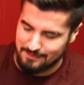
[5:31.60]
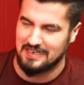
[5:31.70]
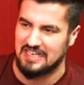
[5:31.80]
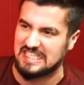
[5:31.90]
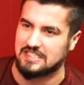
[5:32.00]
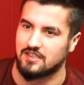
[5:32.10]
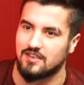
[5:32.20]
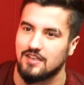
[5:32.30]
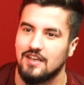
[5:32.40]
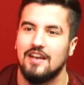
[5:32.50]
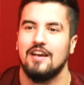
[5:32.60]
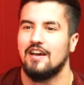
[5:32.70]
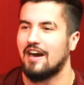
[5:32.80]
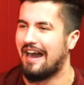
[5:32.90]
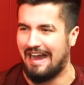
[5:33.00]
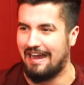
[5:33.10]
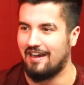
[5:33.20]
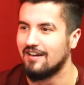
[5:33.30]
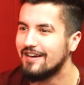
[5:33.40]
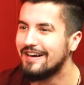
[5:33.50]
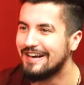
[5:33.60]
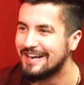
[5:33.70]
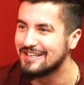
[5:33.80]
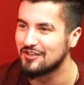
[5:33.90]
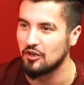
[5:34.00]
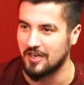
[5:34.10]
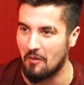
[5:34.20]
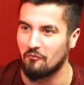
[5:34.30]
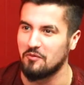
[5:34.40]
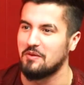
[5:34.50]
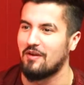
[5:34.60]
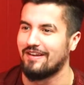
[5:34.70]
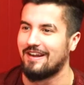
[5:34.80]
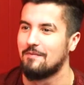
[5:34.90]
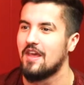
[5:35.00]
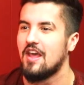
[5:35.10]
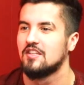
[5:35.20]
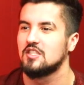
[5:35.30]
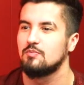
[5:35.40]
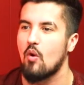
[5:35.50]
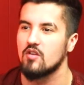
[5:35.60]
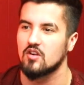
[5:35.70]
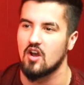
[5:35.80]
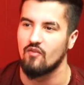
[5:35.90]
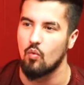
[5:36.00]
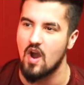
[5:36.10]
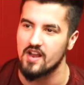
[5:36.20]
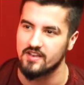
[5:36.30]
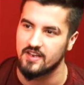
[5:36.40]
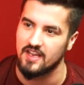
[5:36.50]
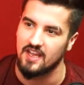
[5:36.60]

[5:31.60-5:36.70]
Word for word: bit. Listen. Ah! Don't come for me right now. Spoiler of what?